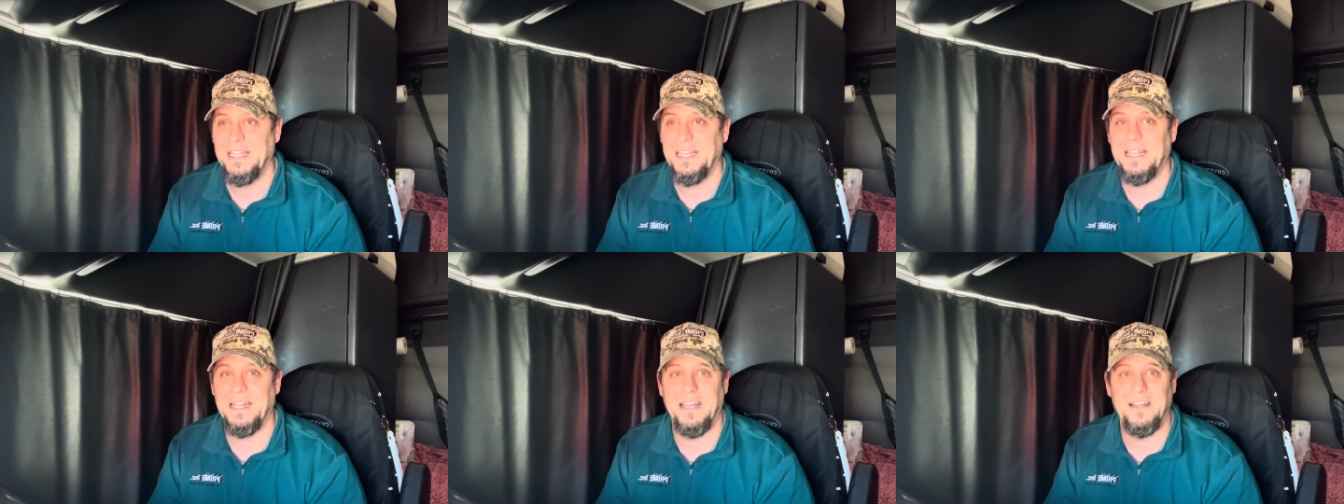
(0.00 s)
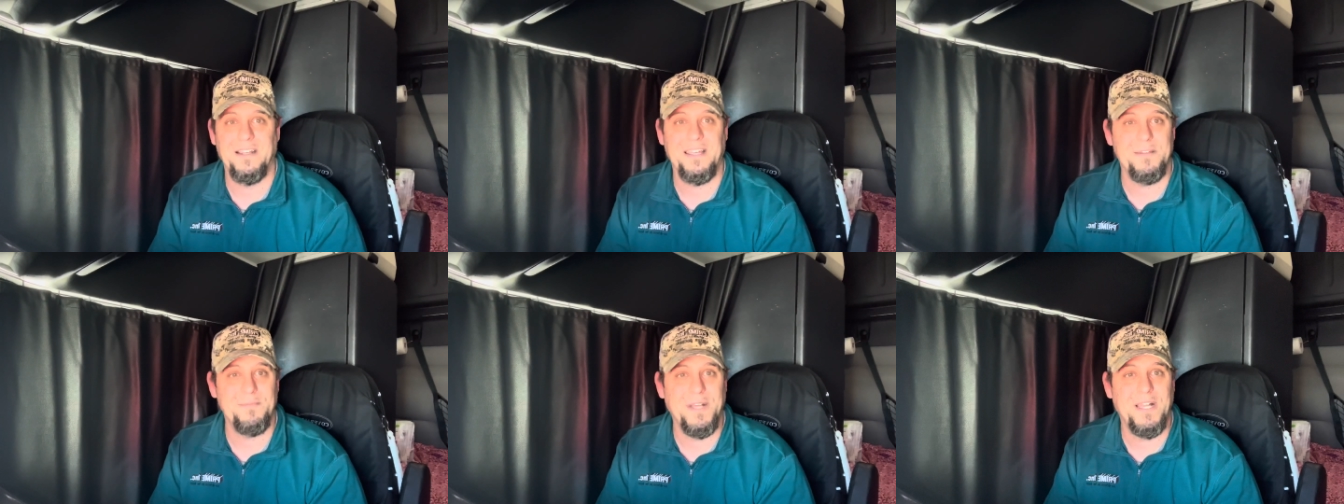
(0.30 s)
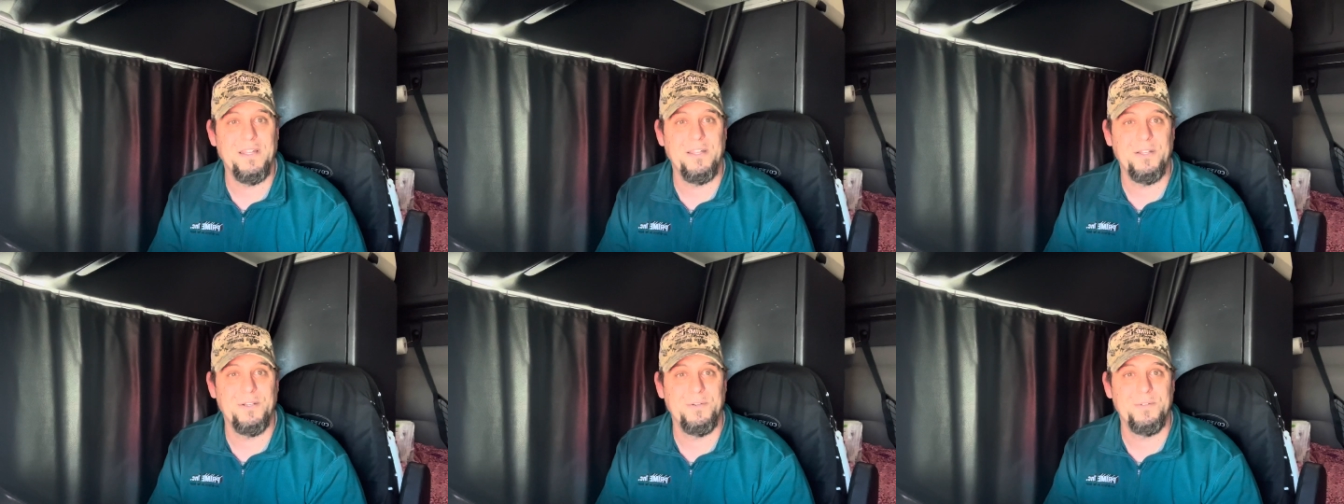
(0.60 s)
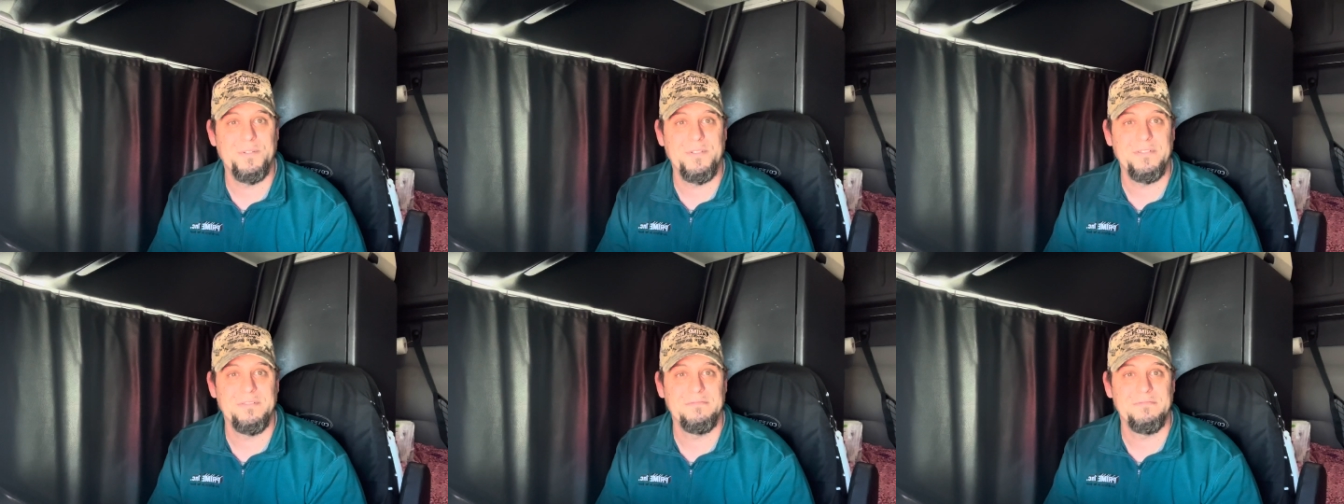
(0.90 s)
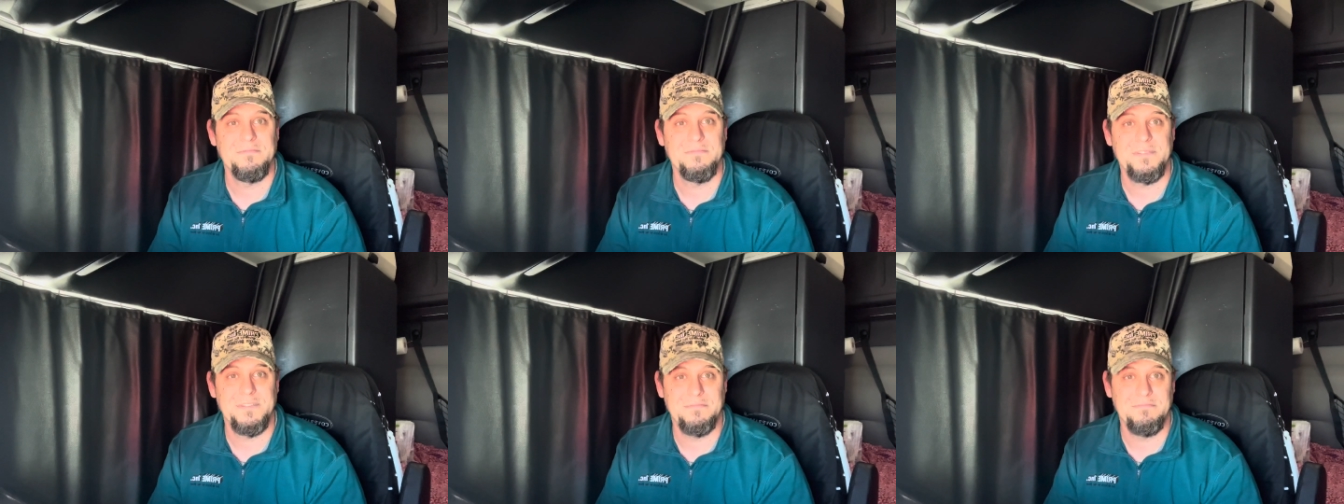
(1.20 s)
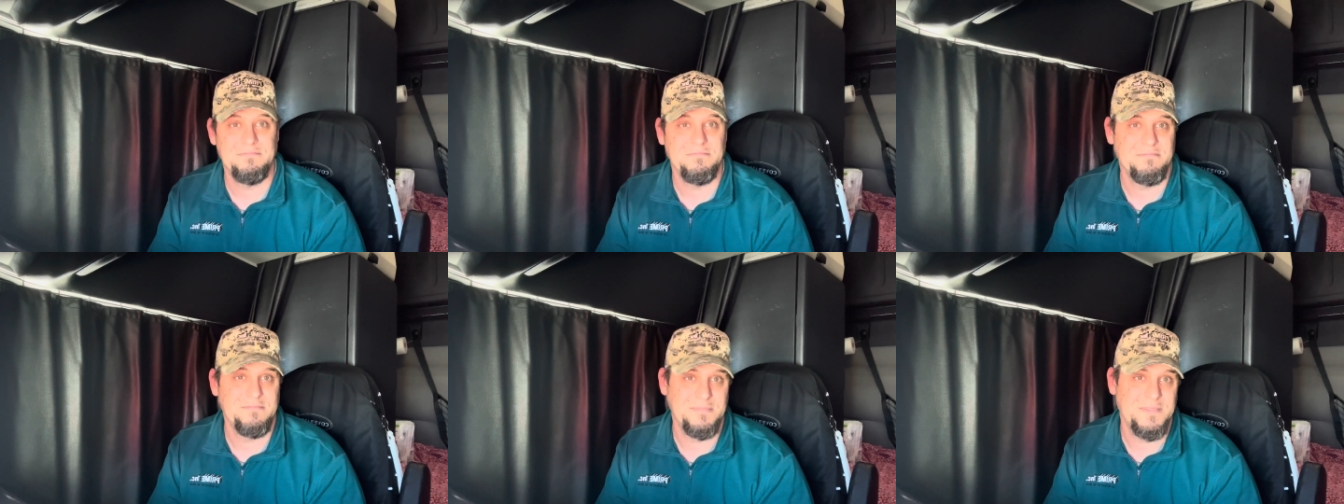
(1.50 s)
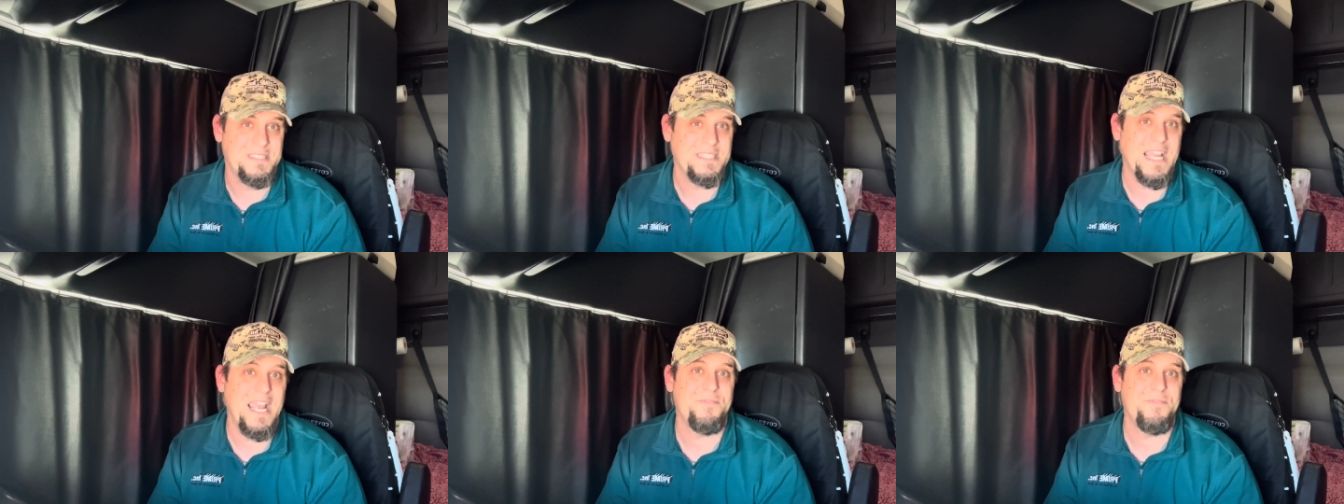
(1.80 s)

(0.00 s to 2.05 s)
and I'll get my load this